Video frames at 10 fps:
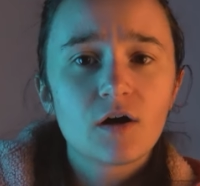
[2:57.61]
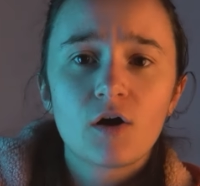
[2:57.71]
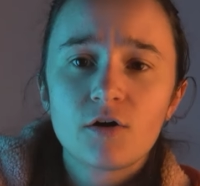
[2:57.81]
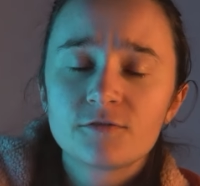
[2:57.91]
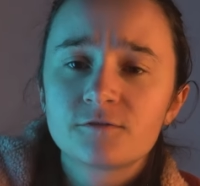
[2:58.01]

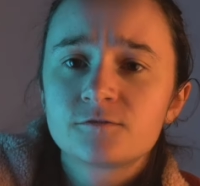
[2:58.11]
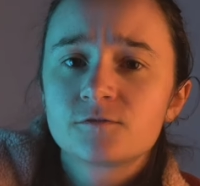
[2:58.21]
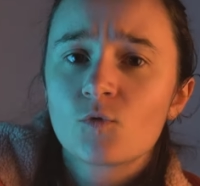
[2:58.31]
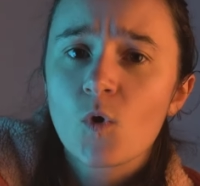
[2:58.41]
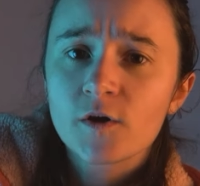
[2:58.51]
of
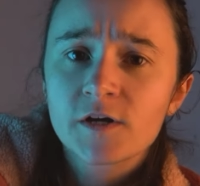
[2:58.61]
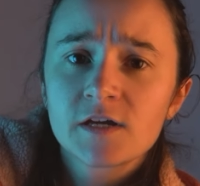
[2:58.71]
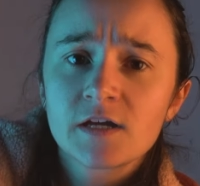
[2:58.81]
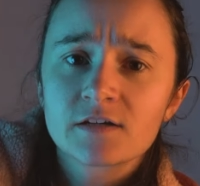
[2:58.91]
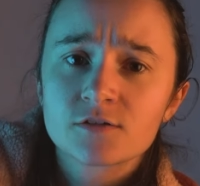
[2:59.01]

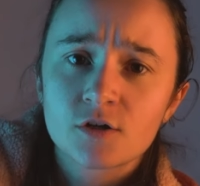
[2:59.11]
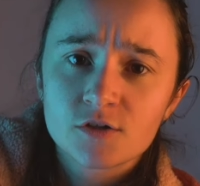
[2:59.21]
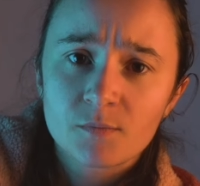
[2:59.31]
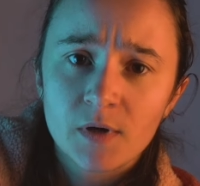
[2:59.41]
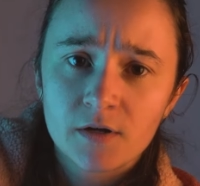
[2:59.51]
working as a
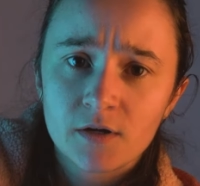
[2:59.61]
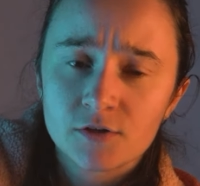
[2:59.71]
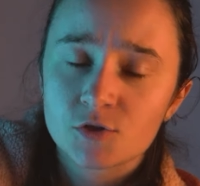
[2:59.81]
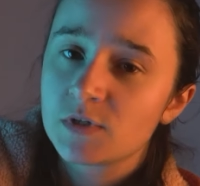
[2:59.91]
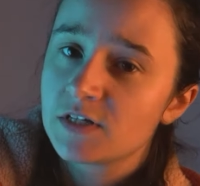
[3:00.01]
cosplayer
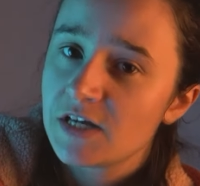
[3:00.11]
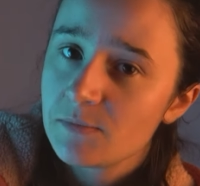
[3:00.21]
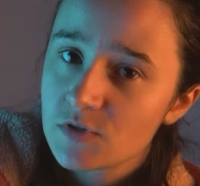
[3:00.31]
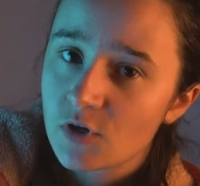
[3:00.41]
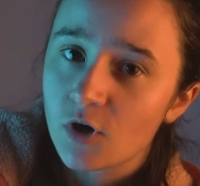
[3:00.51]
during
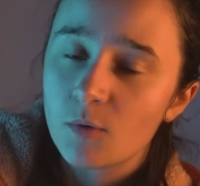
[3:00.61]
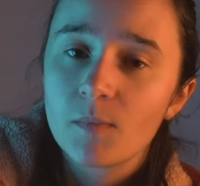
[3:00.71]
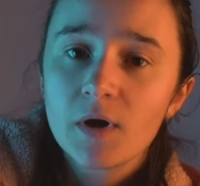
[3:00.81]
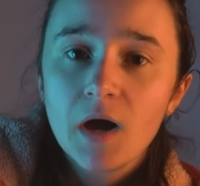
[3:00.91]
Gamescom.